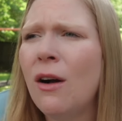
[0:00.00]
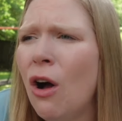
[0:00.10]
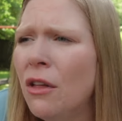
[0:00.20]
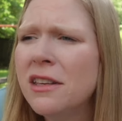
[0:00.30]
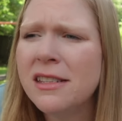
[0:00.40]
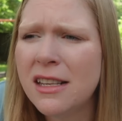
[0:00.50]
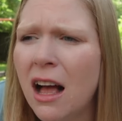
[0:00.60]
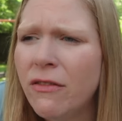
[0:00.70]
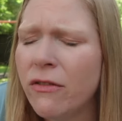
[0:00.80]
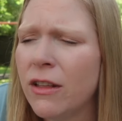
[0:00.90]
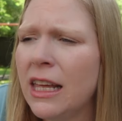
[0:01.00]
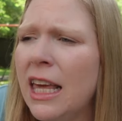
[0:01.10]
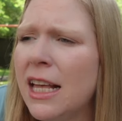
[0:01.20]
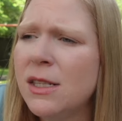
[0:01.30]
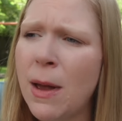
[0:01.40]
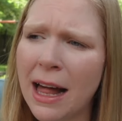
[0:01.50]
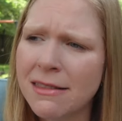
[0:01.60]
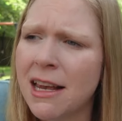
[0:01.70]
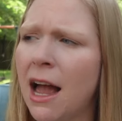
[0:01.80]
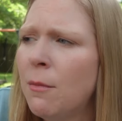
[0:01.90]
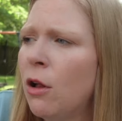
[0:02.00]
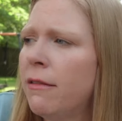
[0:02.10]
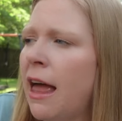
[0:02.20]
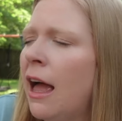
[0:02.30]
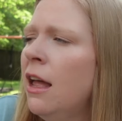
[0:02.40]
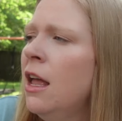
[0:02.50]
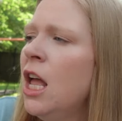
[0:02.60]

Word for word: all the stuff for the kids, bath time, all of that.